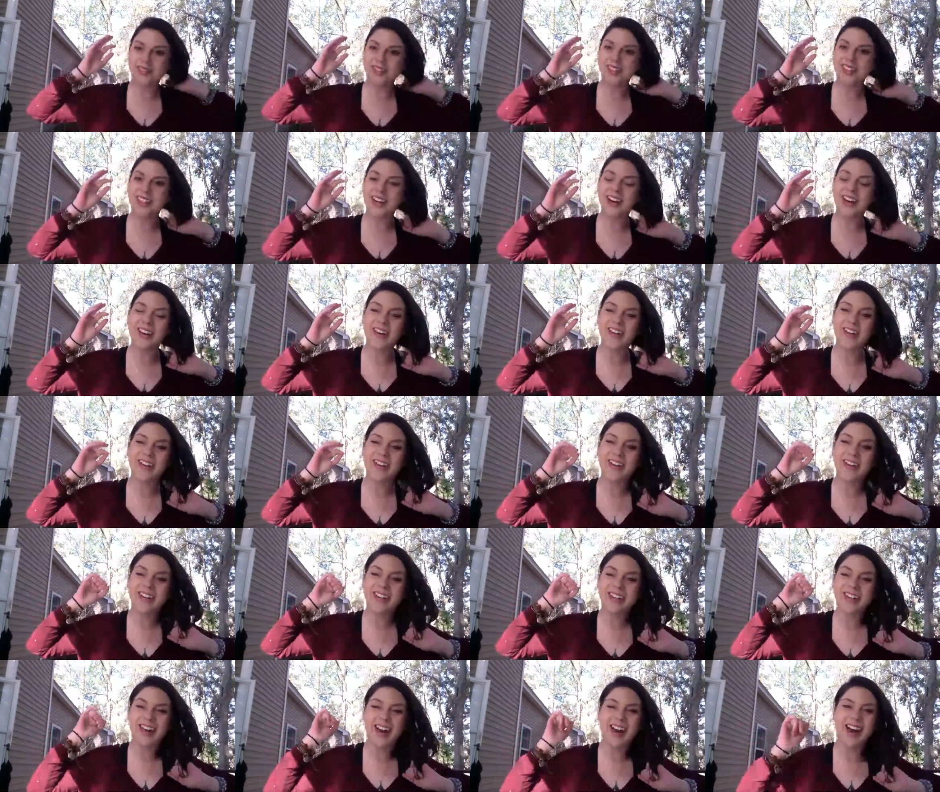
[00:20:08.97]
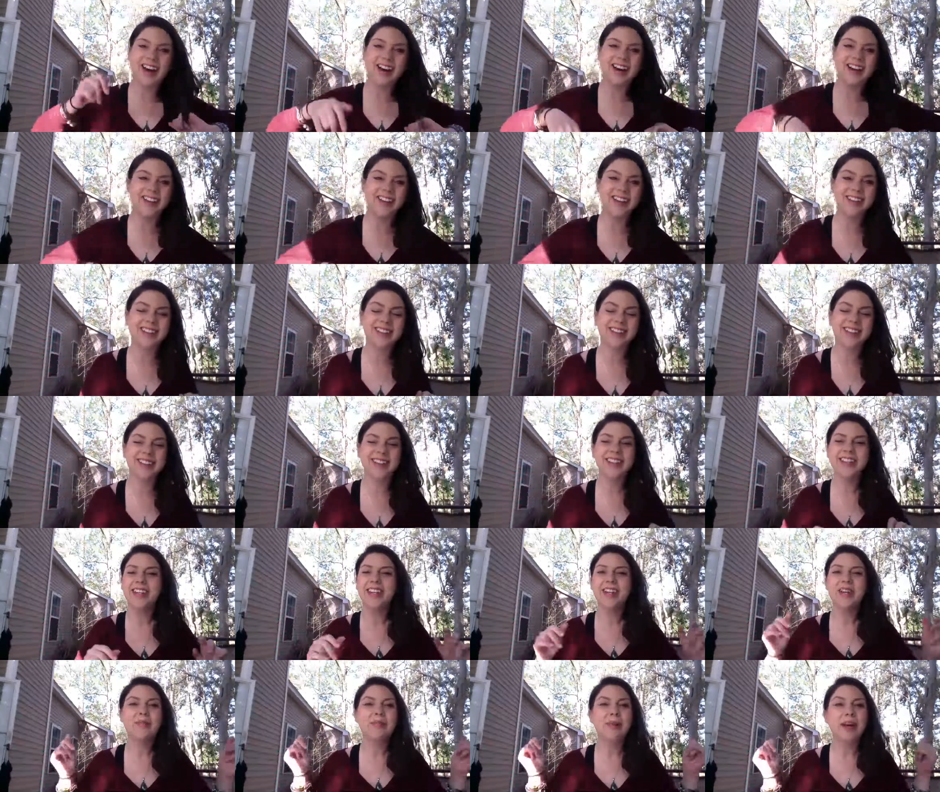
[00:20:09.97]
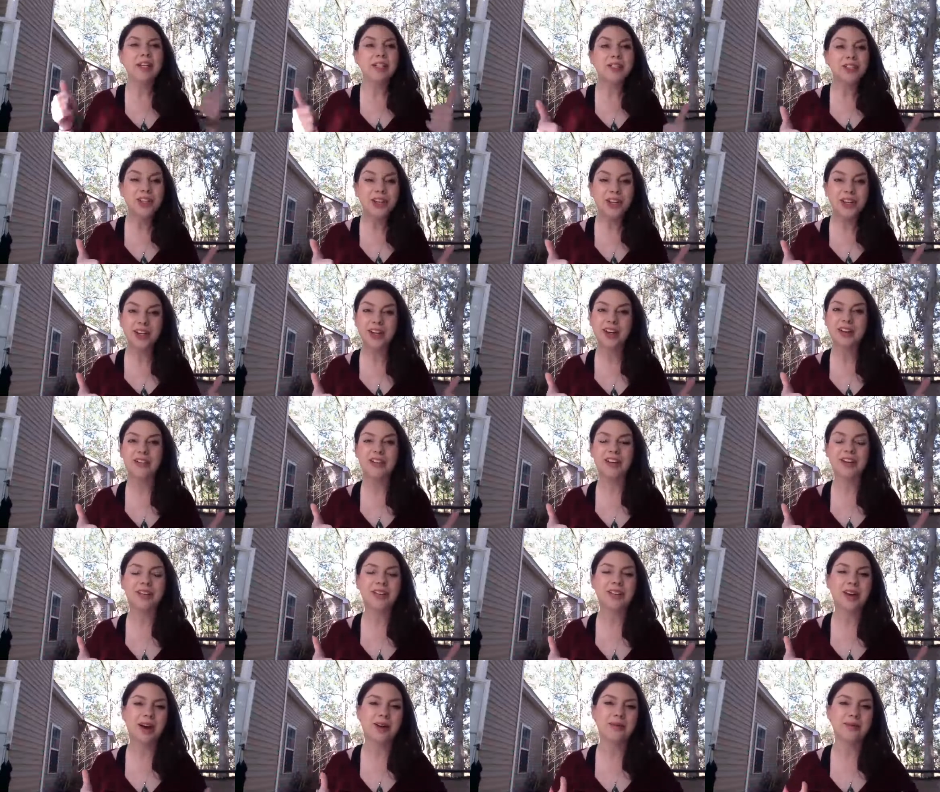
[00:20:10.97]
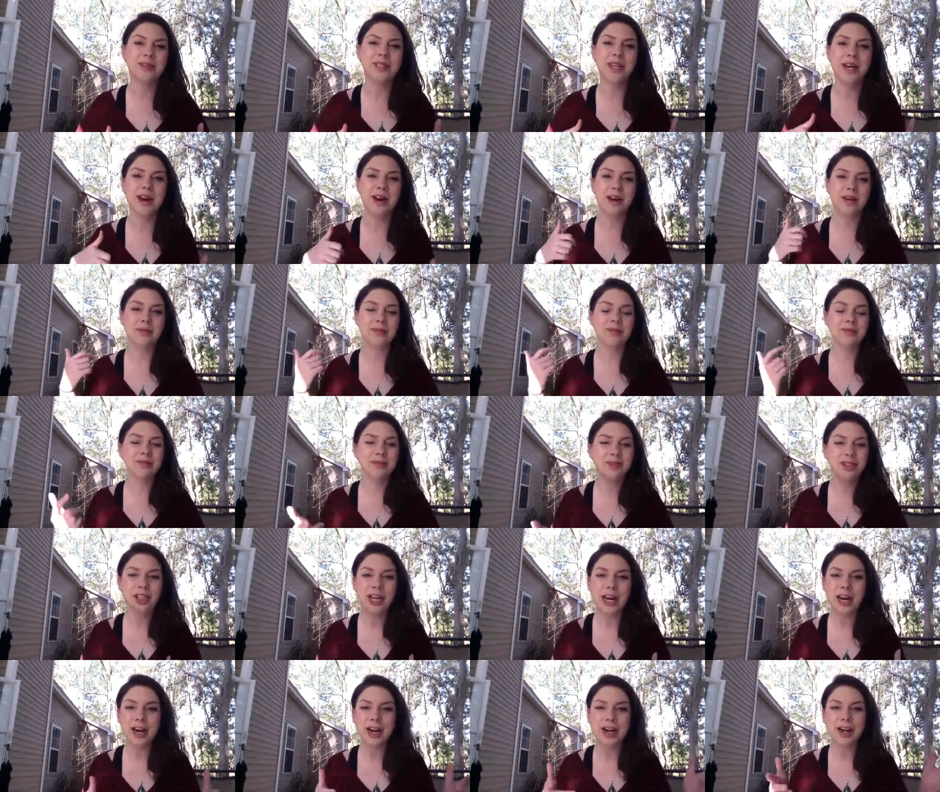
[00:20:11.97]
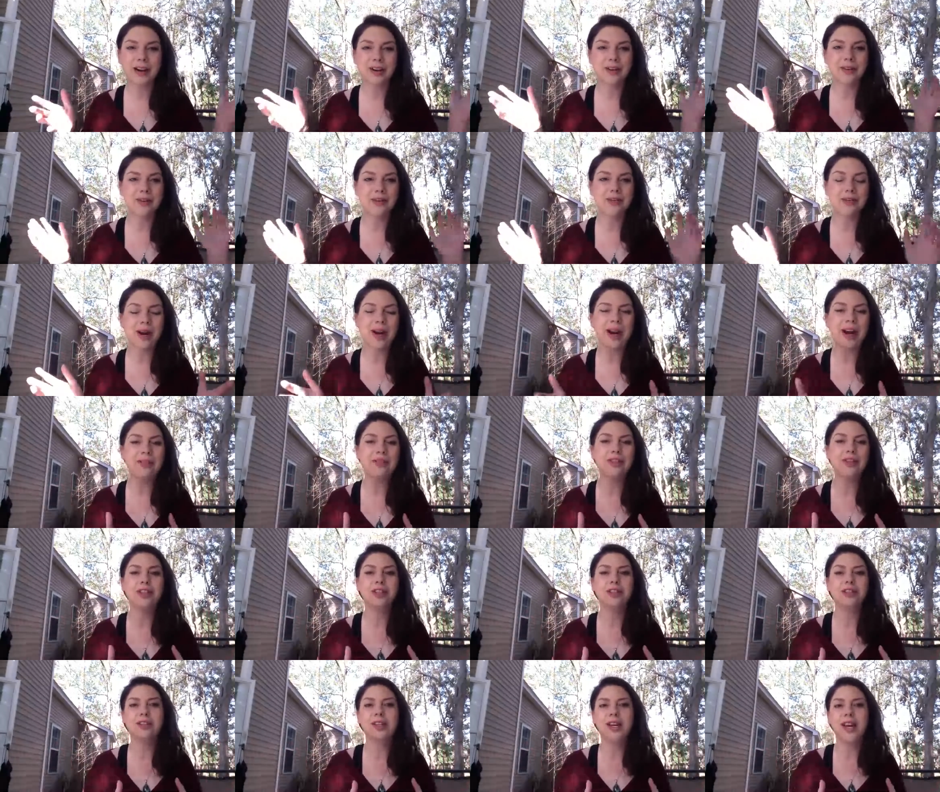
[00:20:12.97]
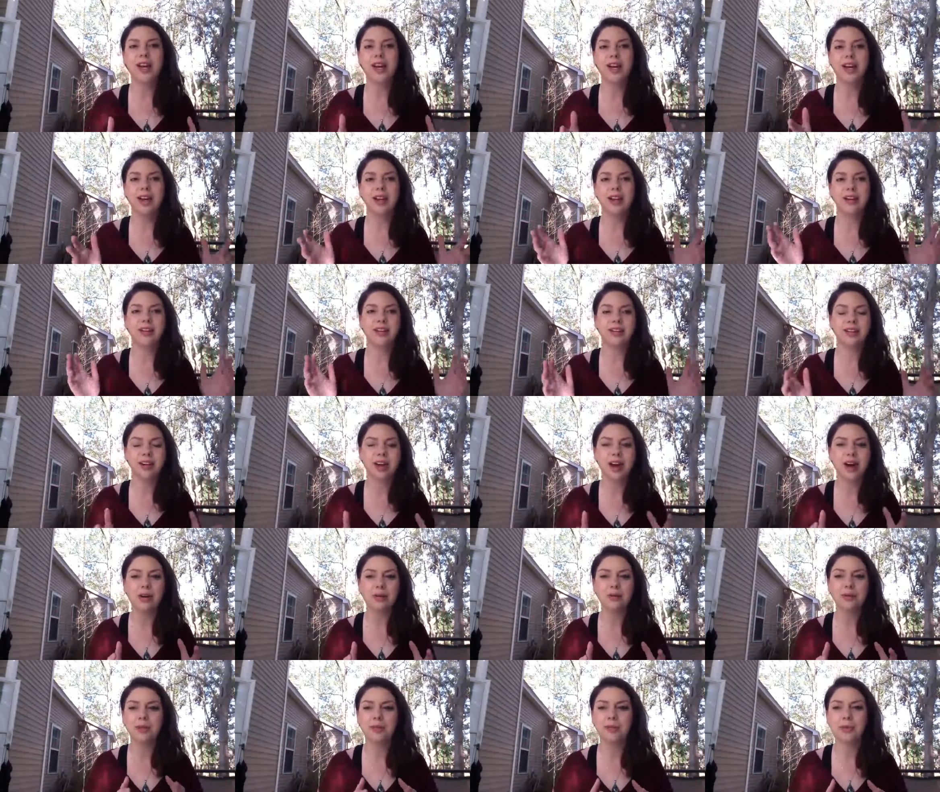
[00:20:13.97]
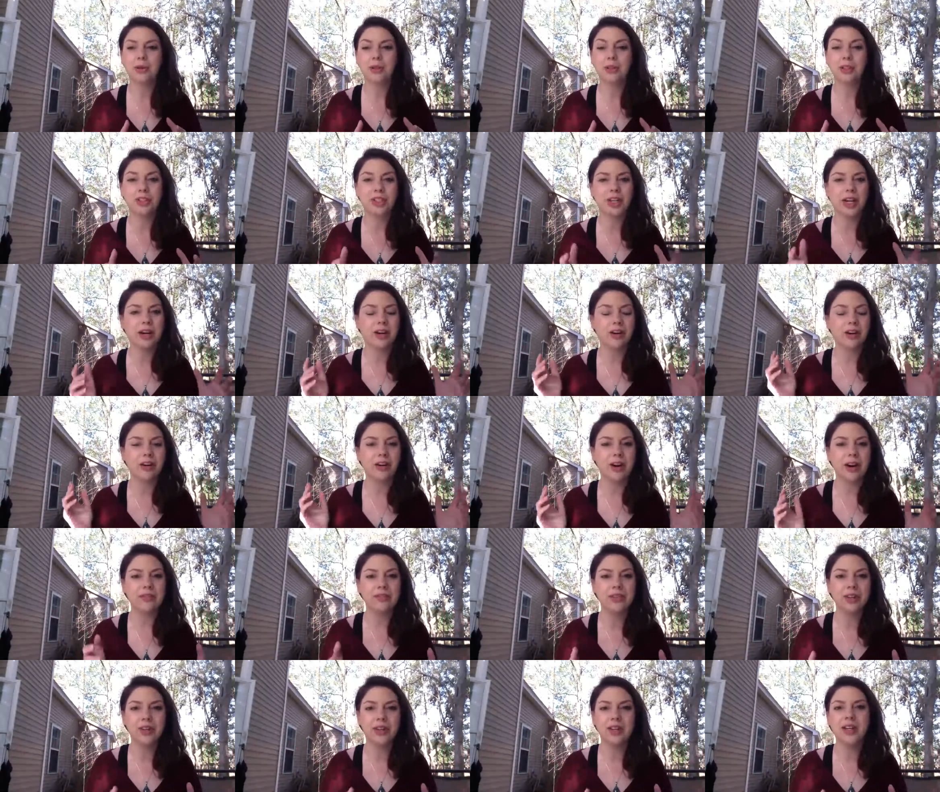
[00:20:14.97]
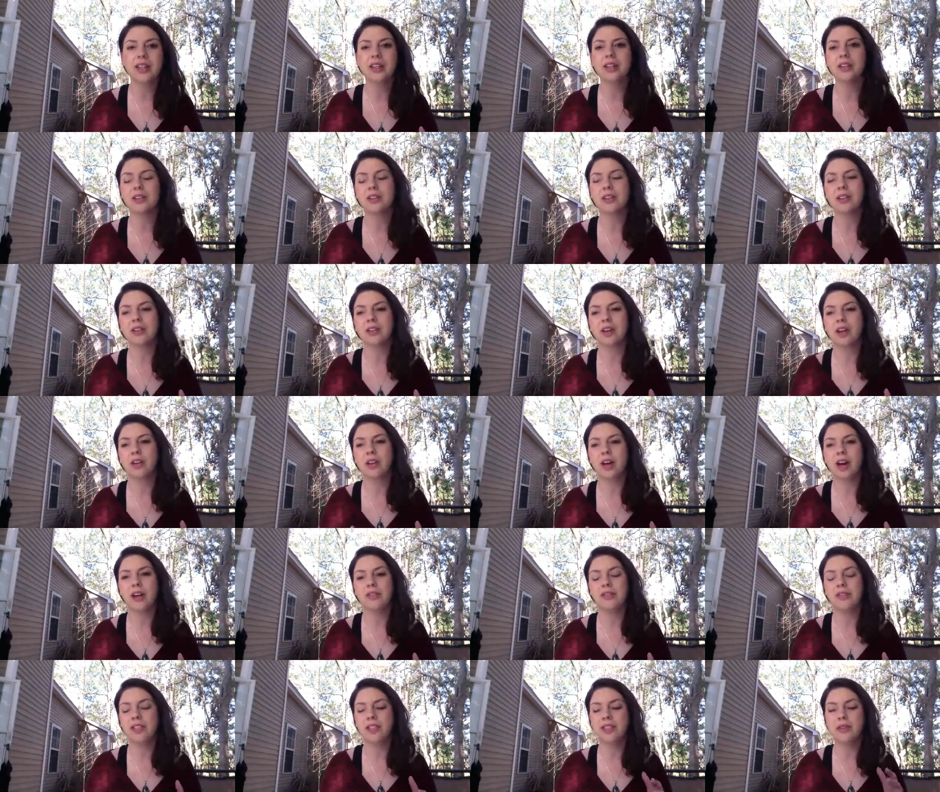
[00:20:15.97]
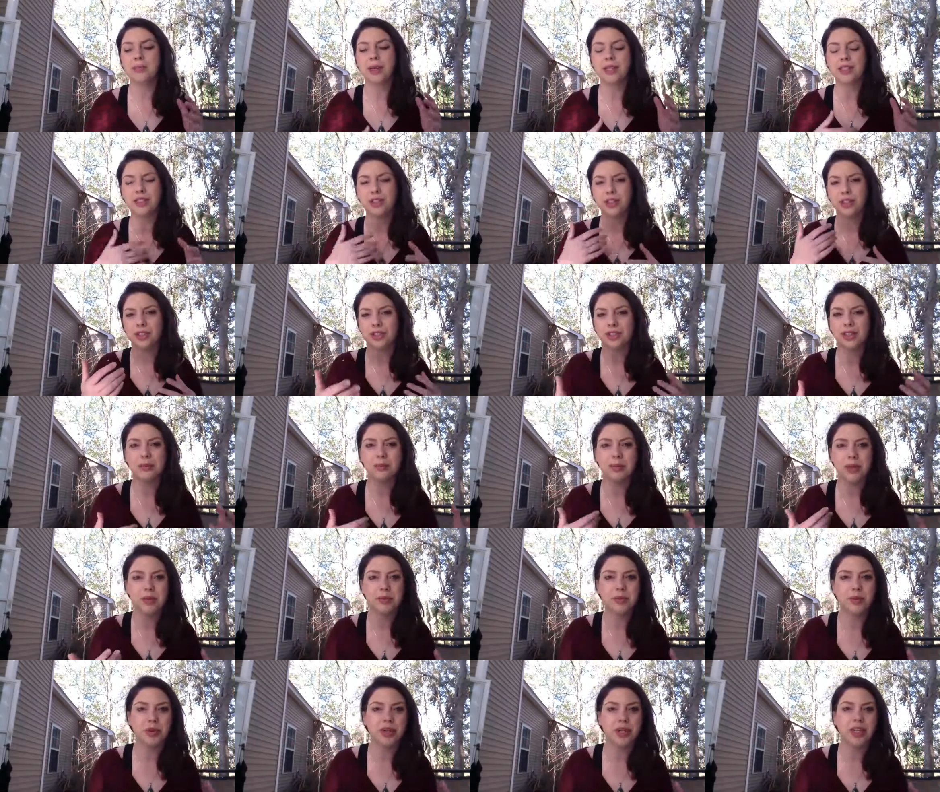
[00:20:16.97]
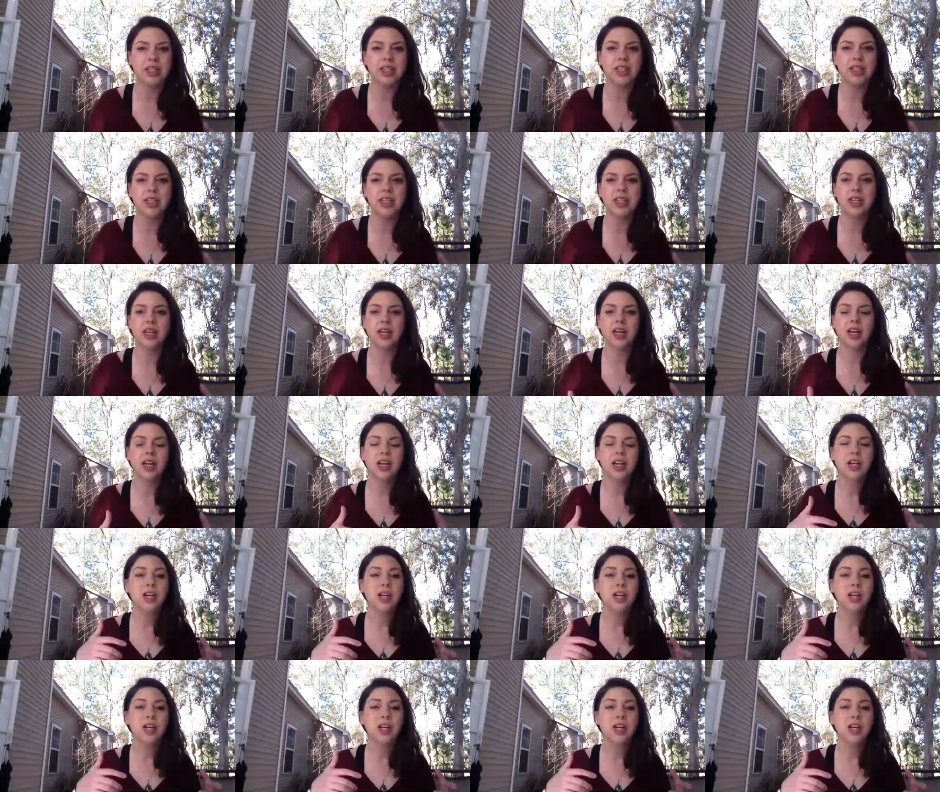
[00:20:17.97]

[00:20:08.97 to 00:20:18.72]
So yeah, make sure to give it a thumbs up, share whatever you can, help support the channel. I feel like there's a lot of these messages that people need to hear.